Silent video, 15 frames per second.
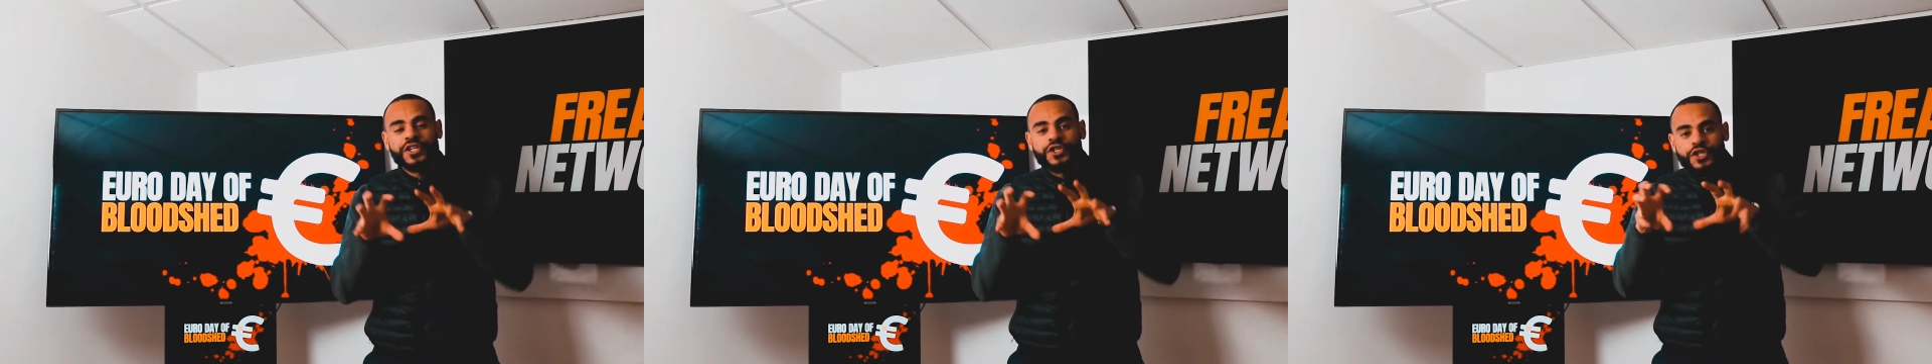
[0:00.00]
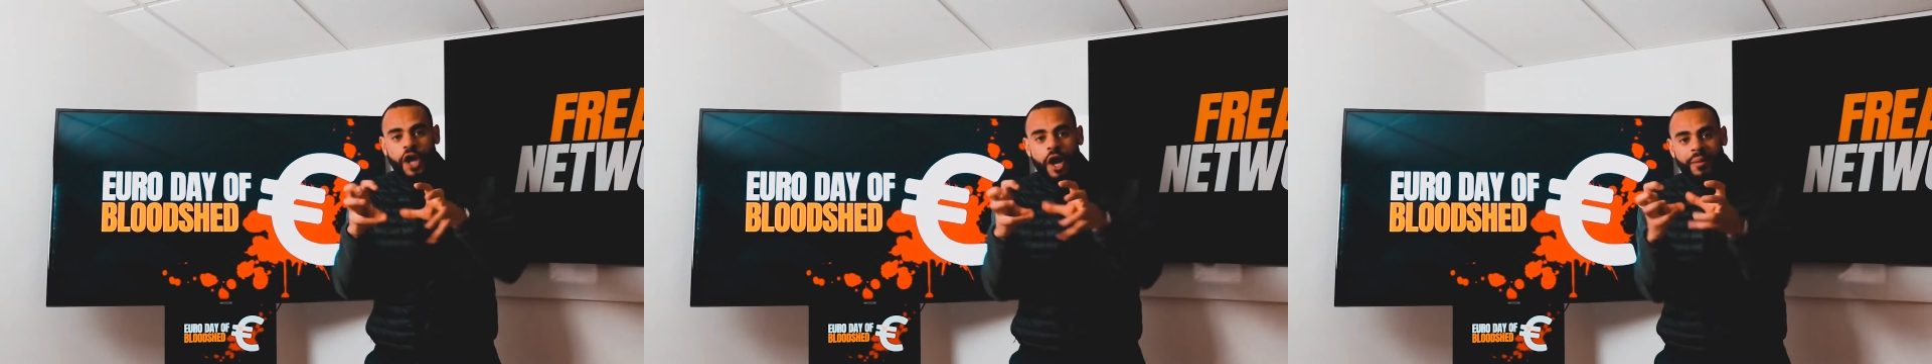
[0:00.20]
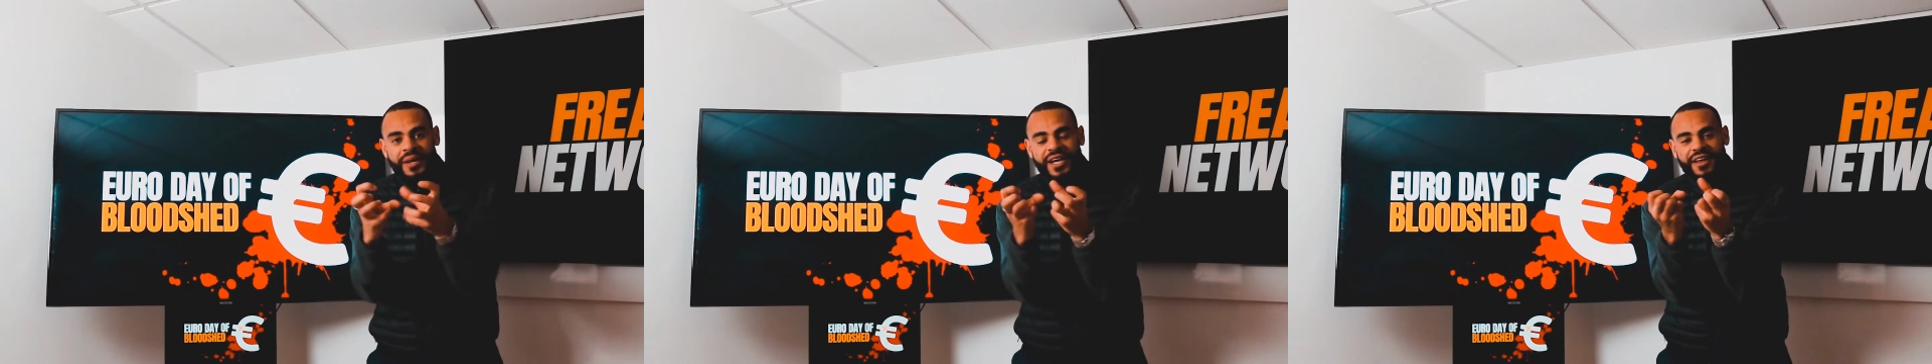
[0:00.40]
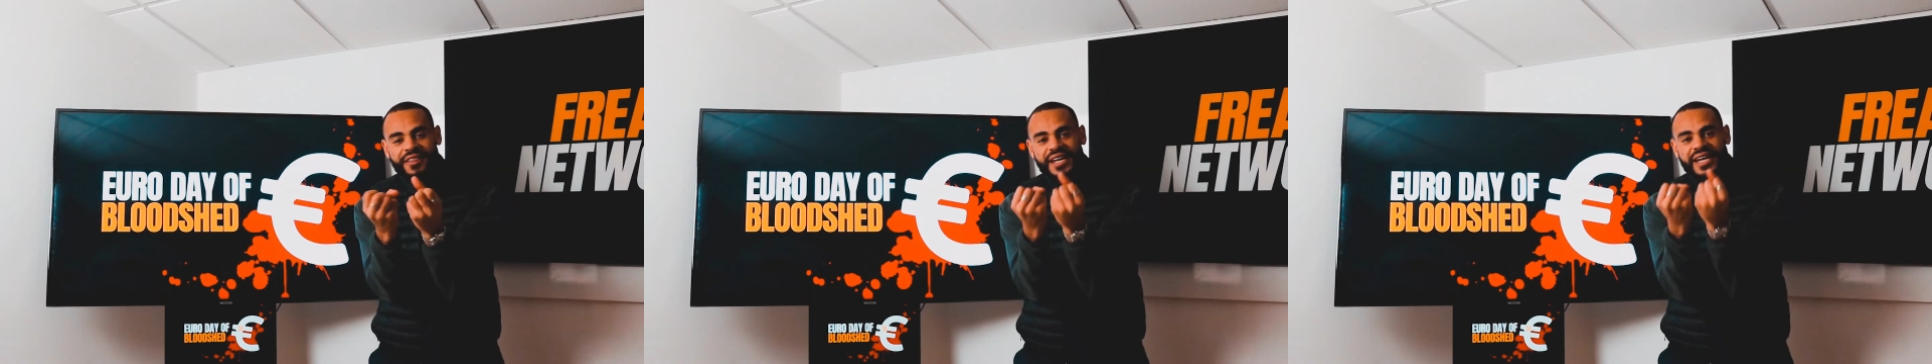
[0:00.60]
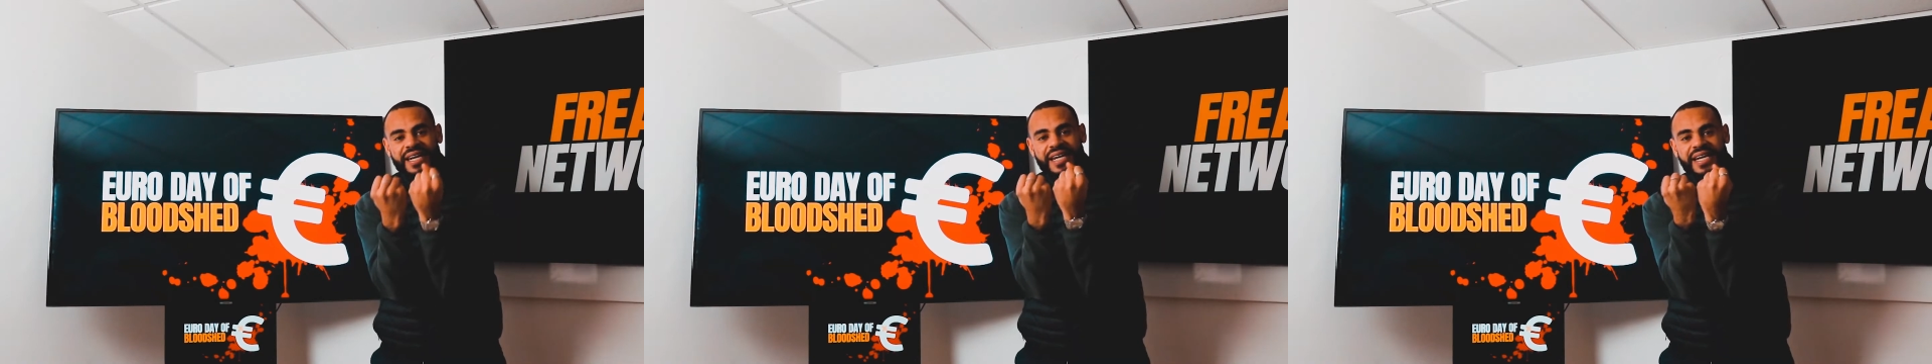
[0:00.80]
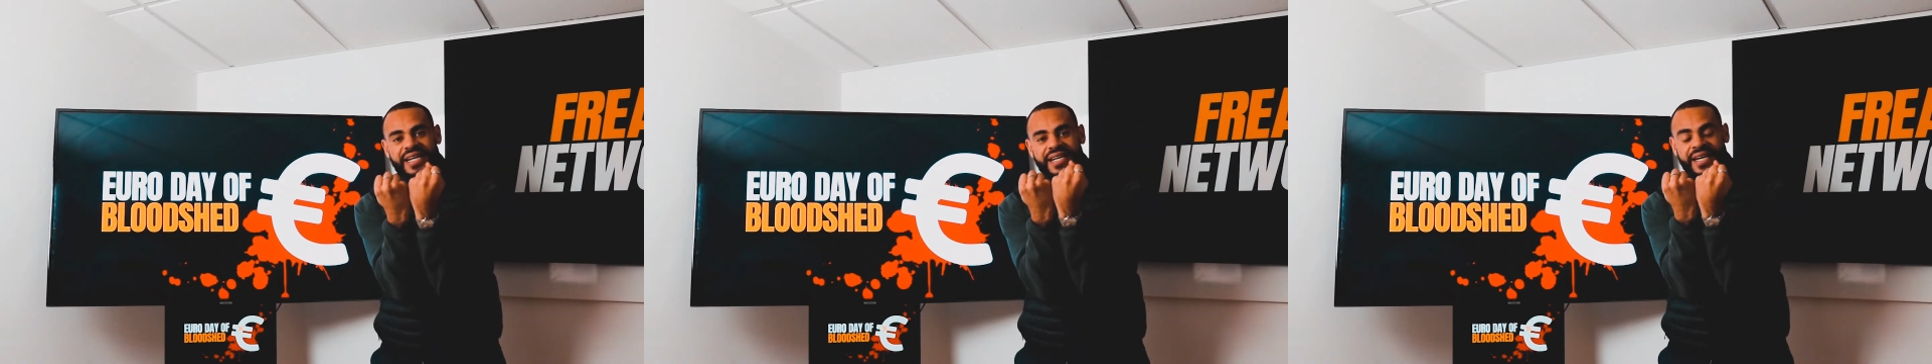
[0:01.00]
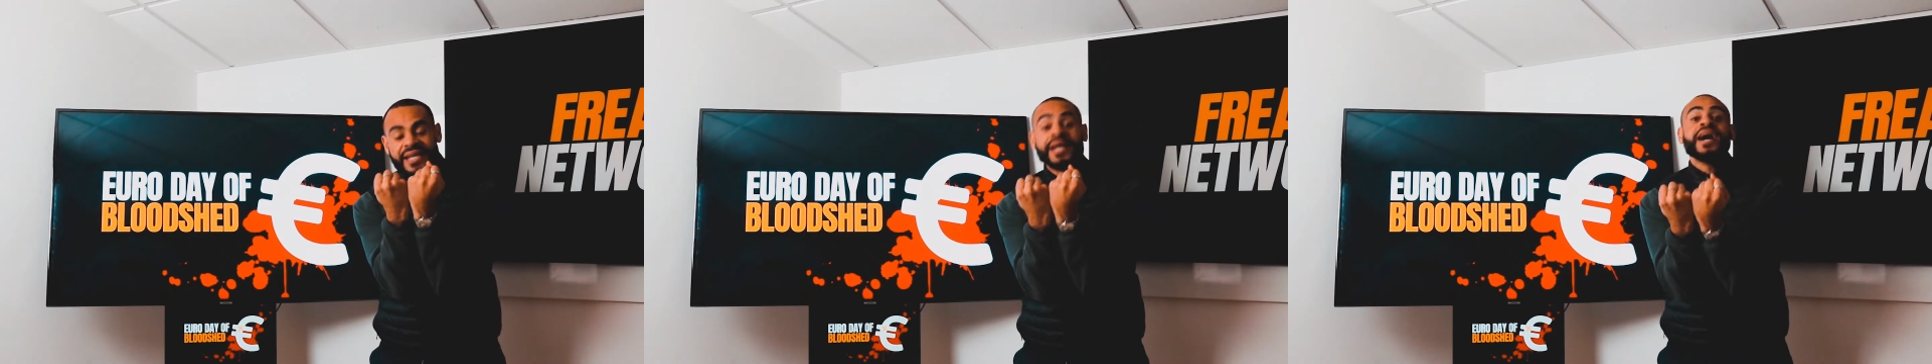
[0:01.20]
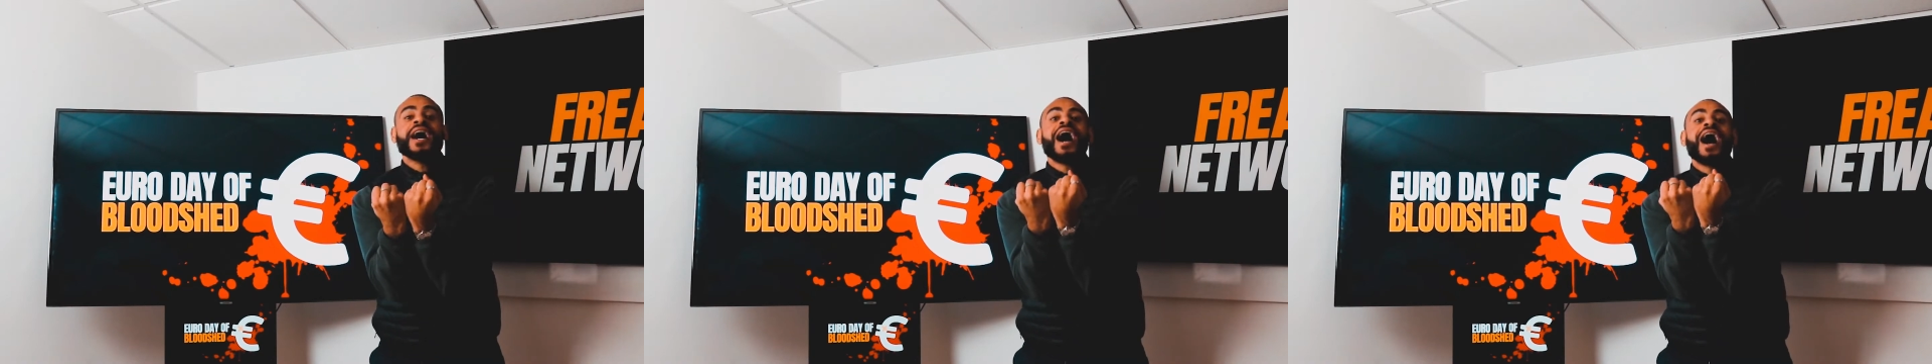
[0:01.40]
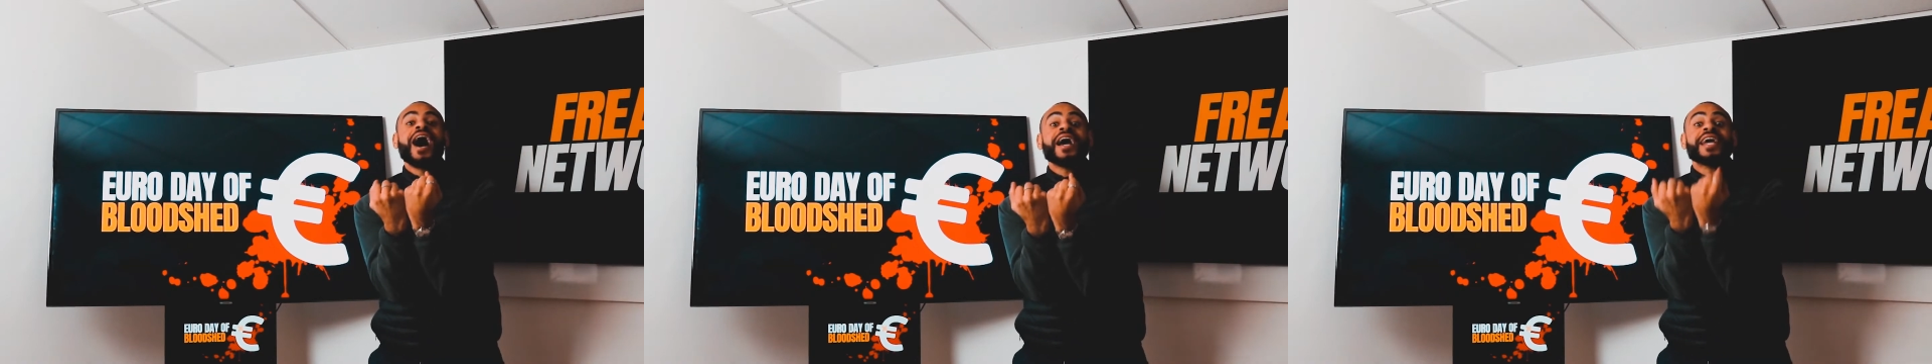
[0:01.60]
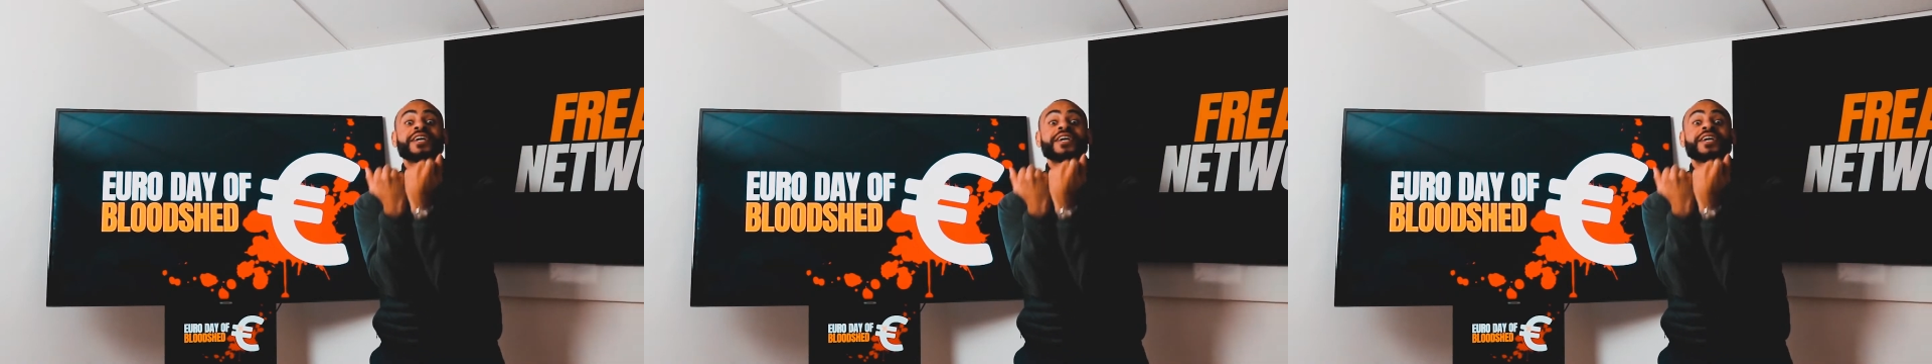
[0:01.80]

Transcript: and Germany are the leading uh,